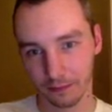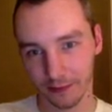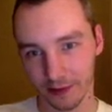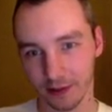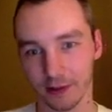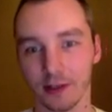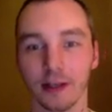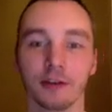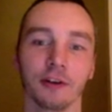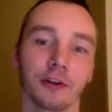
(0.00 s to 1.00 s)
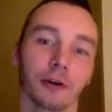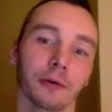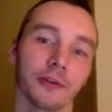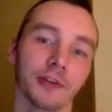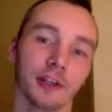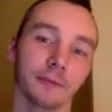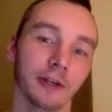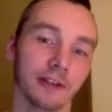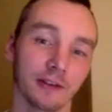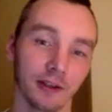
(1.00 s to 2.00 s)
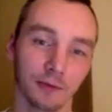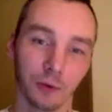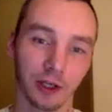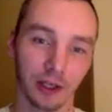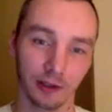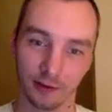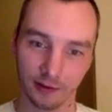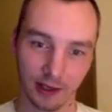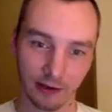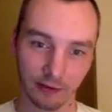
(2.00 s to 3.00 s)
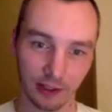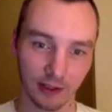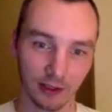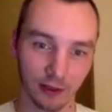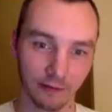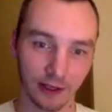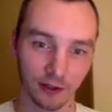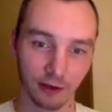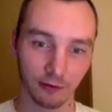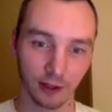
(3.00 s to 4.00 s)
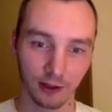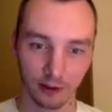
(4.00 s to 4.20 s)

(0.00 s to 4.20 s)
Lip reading: There's something slightly strange going on with his eyes, but it's working. It's having an intended effect generally.